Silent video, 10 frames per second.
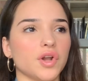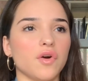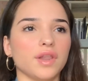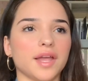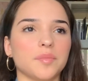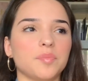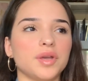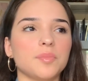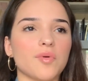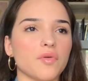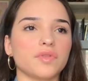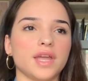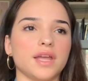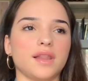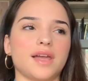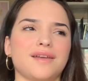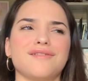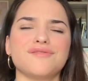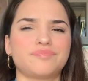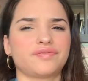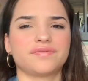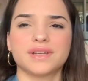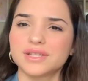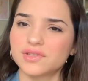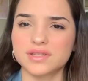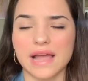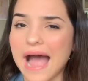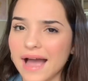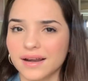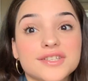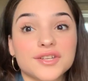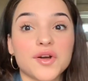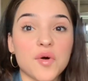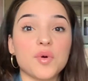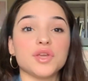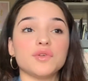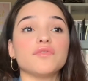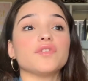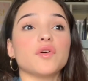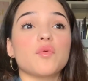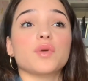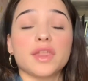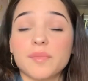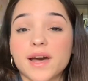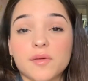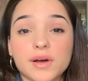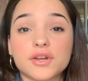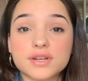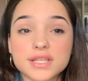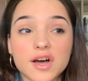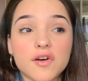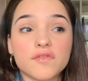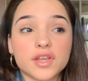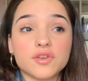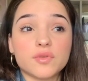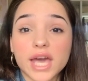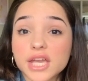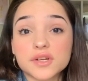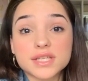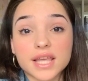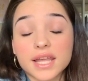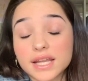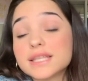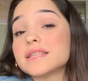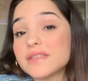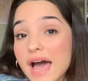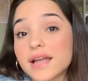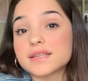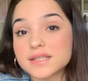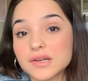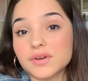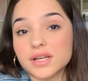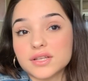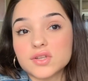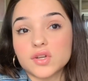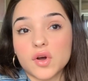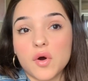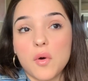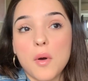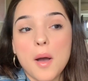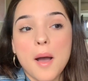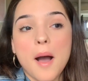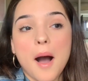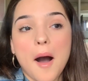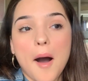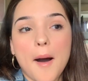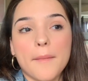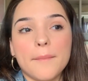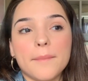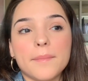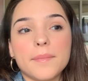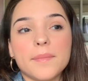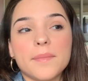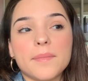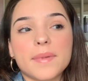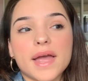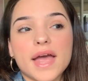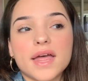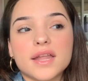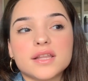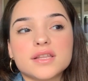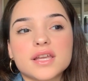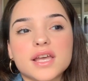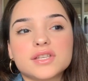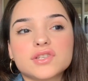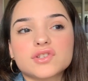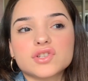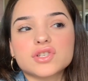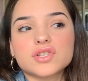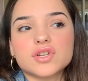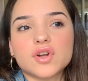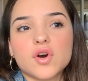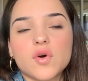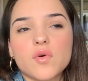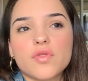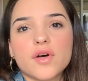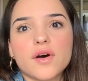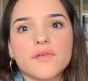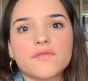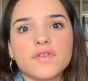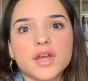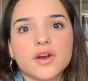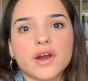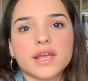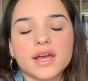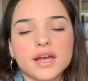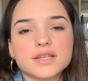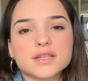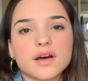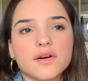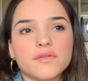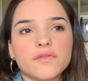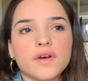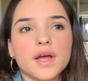You know, like, people think like, oh, pff, it's just acne. You know, when you feel really bad about yourself and you hate your skin, it's that serious, you know. And it's just, you know, the fear, I guess, of